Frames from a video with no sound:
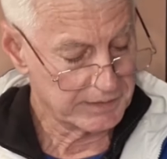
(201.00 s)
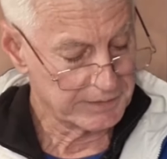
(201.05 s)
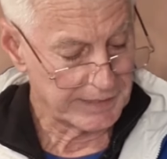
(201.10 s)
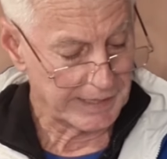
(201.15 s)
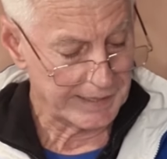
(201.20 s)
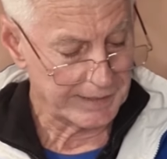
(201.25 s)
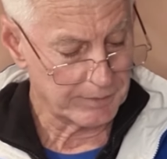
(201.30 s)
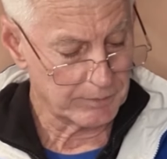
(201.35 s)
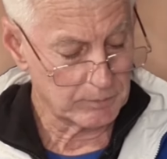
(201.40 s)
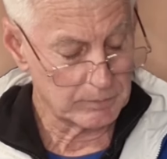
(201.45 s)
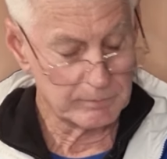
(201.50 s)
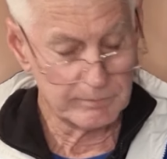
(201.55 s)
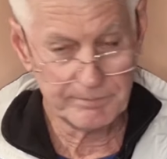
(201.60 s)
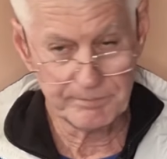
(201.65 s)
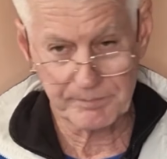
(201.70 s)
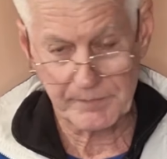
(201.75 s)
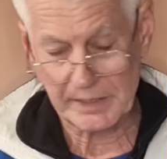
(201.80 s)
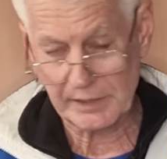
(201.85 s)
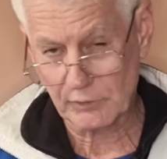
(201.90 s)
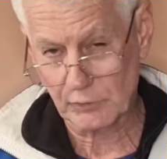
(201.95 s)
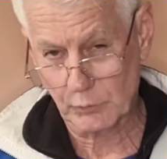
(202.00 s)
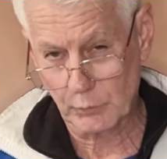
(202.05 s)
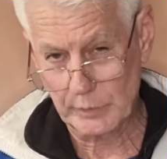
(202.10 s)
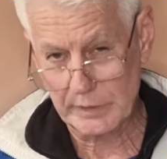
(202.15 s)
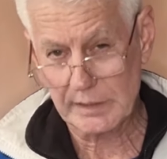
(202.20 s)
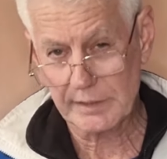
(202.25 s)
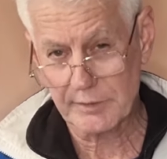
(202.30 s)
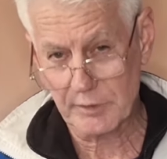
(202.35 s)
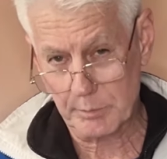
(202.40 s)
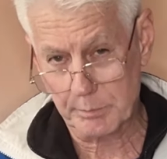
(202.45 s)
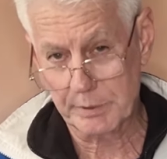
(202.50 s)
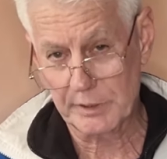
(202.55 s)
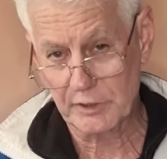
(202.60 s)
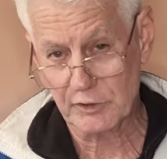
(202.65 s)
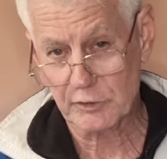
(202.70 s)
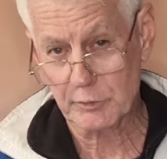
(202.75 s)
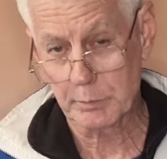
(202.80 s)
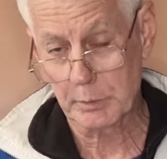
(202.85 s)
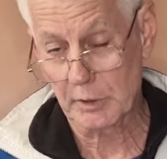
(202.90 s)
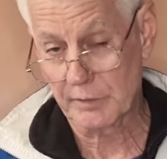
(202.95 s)
Now, it's really the
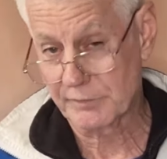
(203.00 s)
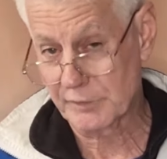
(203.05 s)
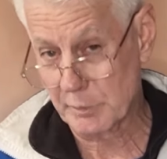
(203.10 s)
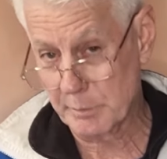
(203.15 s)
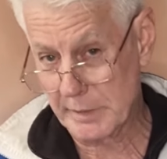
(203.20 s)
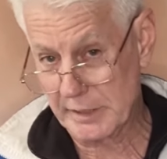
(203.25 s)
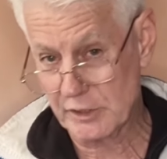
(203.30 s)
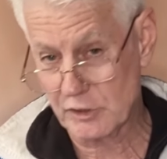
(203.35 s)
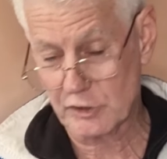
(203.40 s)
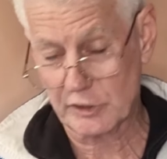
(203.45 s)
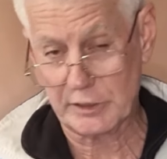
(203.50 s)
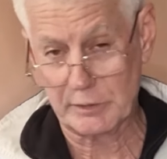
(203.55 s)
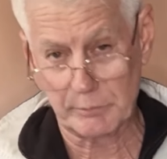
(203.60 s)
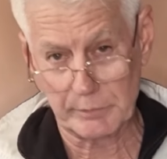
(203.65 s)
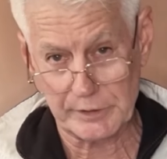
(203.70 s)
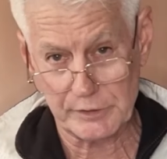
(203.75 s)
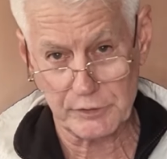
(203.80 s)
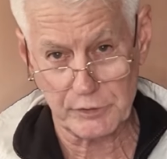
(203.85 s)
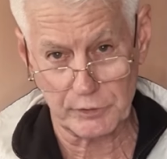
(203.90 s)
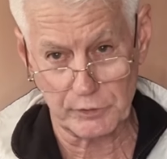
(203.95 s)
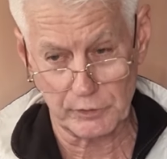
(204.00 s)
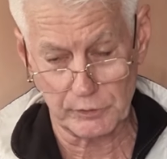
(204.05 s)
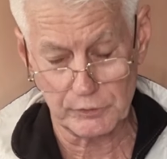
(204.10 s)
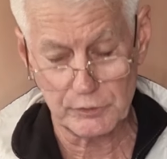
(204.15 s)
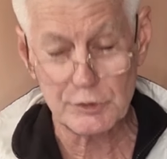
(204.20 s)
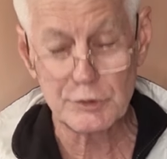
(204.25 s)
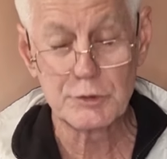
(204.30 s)
principle of diminishing returns.